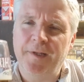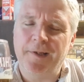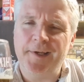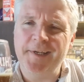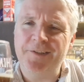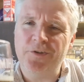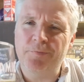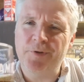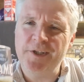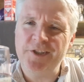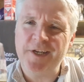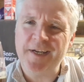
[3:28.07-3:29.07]
liked or
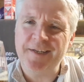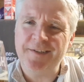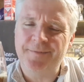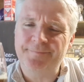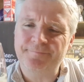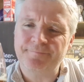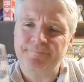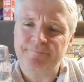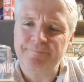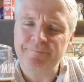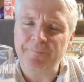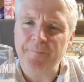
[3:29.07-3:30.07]
appreciated.
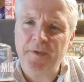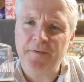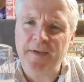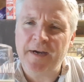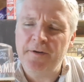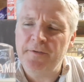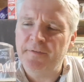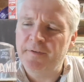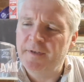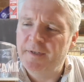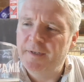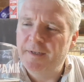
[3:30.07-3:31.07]

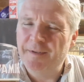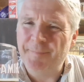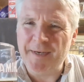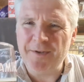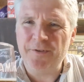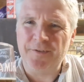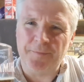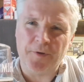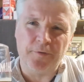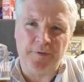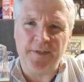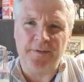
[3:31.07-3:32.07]
Sours, mainly because they're
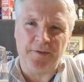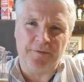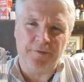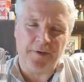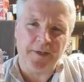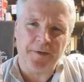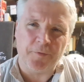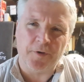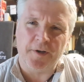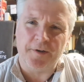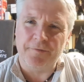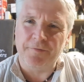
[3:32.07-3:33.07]
mostly sort of, a lot of them are
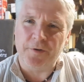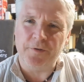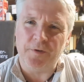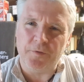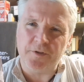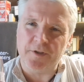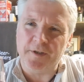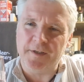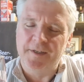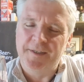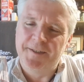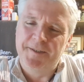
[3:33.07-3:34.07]
kind of fruity, which I,